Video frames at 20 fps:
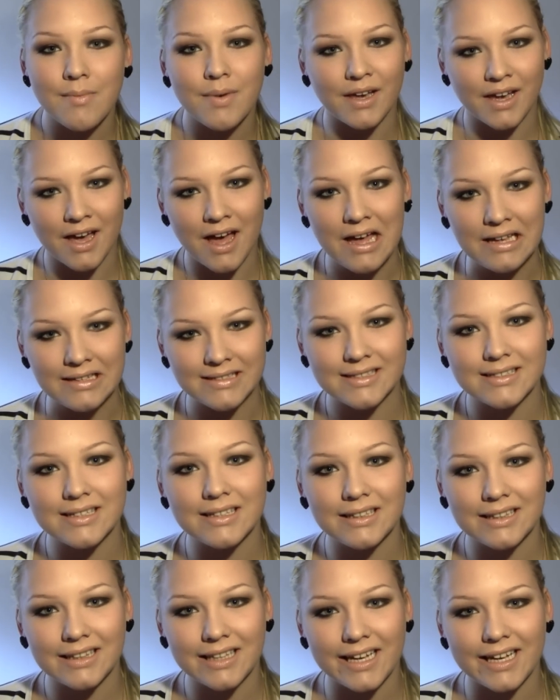And because
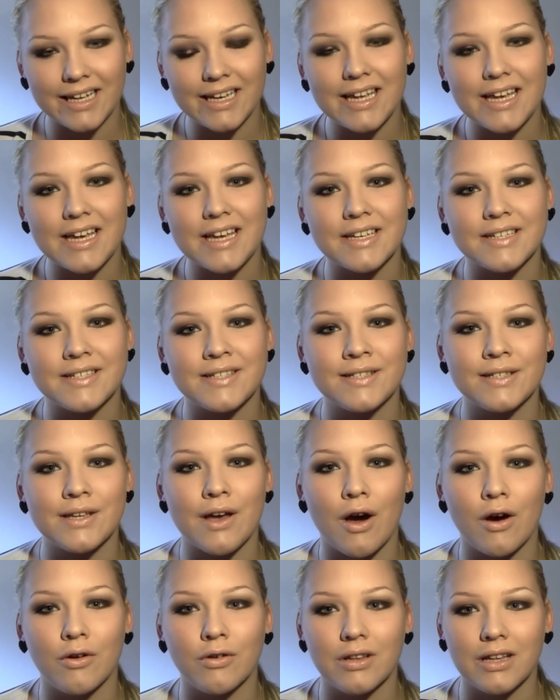the lid is
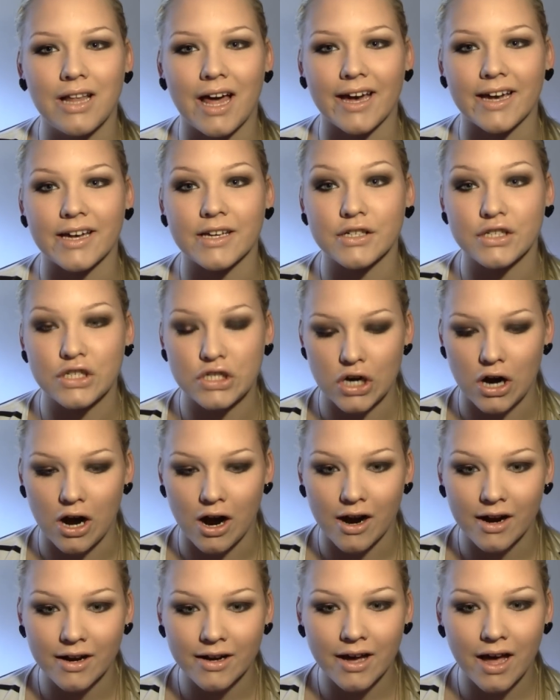so like
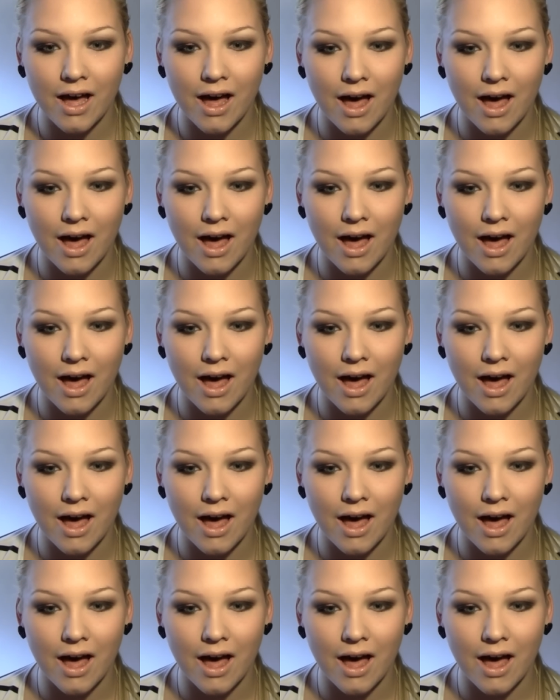dark,